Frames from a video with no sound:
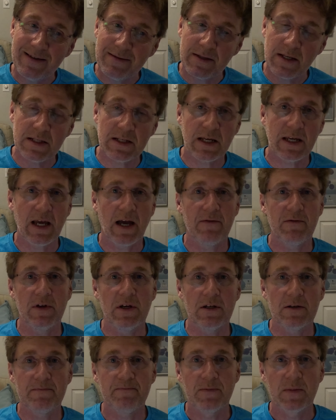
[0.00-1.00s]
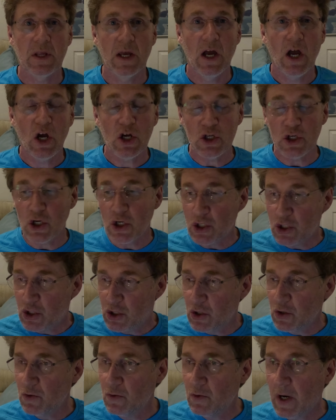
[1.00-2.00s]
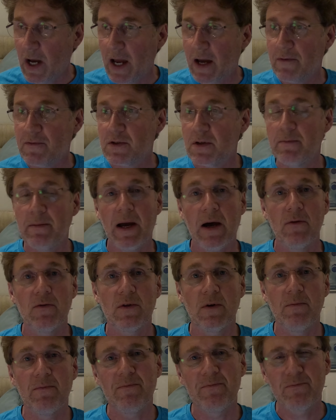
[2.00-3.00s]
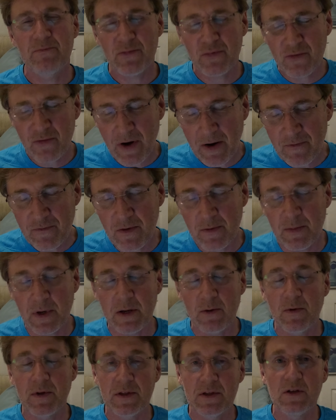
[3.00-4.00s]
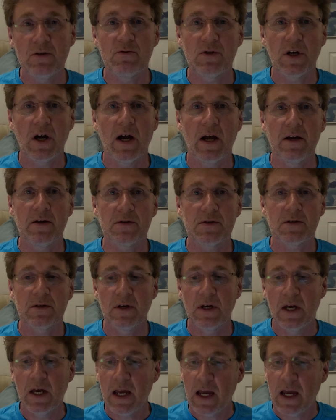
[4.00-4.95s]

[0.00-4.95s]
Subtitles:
There's a caveat. You do have to mount them preferably with new tires.